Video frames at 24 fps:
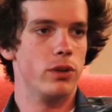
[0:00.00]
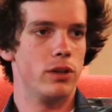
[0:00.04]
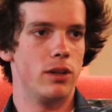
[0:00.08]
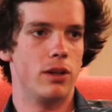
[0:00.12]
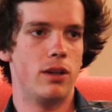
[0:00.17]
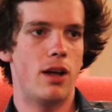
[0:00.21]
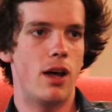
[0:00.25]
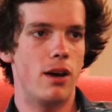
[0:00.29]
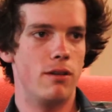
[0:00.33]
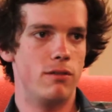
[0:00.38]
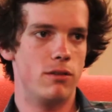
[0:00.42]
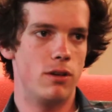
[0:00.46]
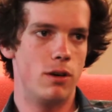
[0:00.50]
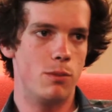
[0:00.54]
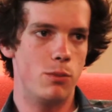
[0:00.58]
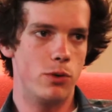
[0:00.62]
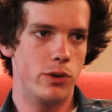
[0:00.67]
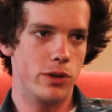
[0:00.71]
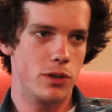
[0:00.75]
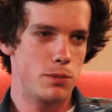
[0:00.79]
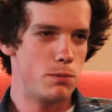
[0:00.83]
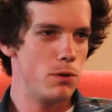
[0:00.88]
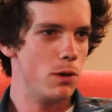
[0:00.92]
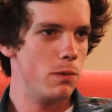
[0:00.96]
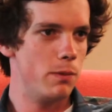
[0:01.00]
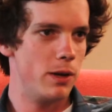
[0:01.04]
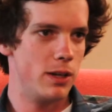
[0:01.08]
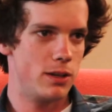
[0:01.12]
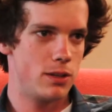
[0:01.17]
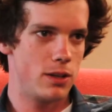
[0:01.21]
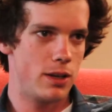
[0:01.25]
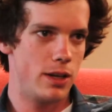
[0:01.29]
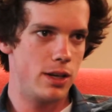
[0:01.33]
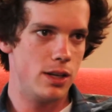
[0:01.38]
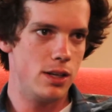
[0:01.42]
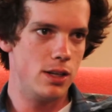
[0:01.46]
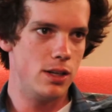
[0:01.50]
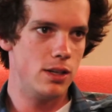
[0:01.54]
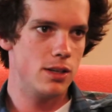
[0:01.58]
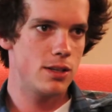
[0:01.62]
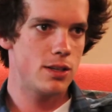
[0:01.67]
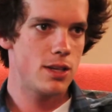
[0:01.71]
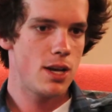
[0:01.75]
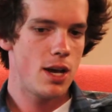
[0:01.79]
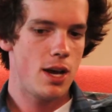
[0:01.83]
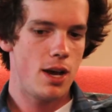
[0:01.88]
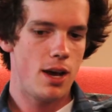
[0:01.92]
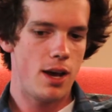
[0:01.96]
with a lot of our more experimental
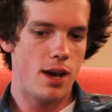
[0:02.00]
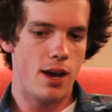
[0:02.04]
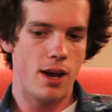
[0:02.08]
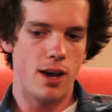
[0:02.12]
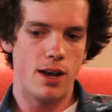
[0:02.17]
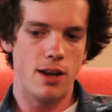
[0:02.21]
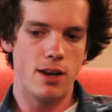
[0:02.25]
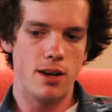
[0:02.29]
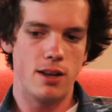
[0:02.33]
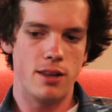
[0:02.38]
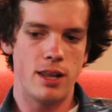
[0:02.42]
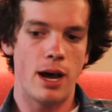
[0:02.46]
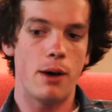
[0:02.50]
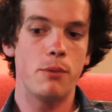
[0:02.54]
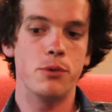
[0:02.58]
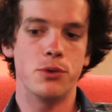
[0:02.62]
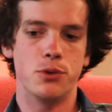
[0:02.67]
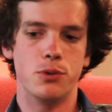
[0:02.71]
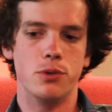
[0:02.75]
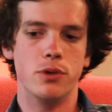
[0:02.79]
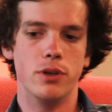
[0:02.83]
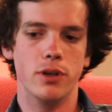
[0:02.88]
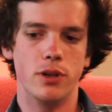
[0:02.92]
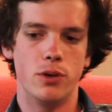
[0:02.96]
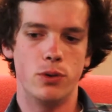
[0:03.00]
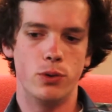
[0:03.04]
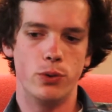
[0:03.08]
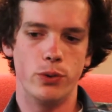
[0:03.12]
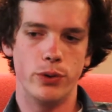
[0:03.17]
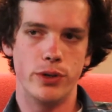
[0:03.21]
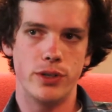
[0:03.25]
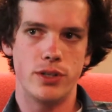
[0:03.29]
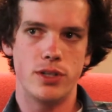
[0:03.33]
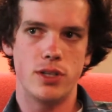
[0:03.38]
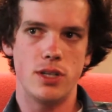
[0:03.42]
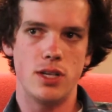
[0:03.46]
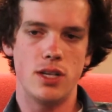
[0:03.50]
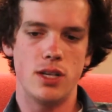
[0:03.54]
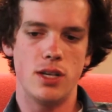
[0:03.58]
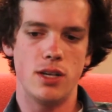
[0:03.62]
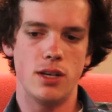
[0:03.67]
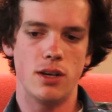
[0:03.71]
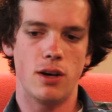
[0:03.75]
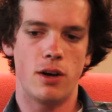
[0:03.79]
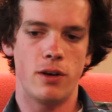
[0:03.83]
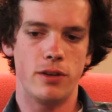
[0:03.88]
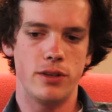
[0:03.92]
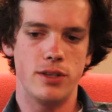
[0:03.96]
ideas, and that was really cool to
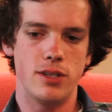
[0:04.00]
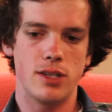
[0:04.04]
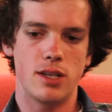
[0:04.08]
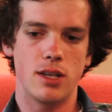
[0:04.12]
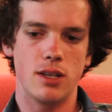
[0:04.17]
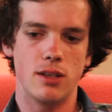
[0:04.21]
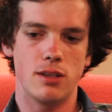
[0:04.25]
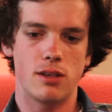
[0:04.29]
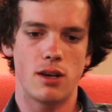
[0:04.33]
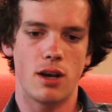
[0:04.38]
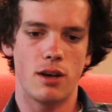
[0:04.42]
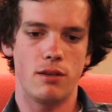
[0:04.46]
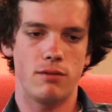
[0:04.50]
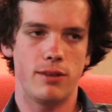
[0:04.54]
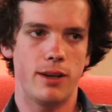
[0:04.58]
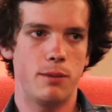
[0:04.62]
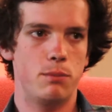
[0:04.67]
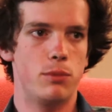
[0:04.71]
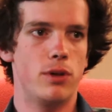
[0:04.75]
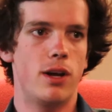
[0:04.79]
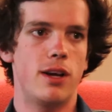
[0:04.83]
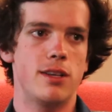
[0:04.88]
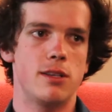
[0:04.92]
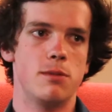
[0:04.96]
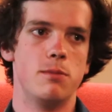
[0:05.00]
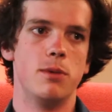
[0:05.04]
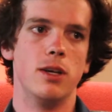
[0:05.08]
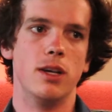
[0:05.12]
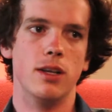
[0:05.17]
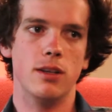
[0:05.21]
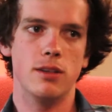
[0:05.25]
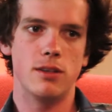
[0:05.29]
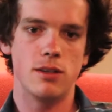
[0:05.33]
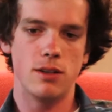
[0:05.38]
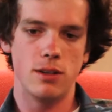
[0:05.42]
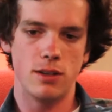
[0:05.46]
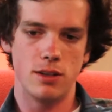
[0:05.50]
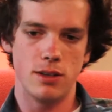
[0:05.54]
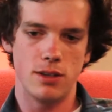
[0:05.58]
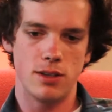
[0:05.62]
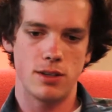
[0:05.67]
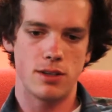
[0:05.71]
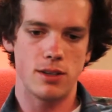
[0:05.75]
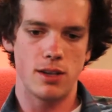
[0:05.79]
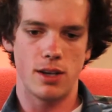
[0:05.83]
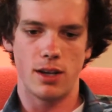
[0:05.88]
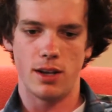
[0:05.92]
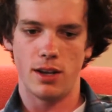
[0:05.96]
see all these kids kind of like blossoming into
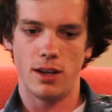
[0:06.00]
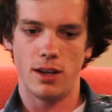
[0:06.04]
this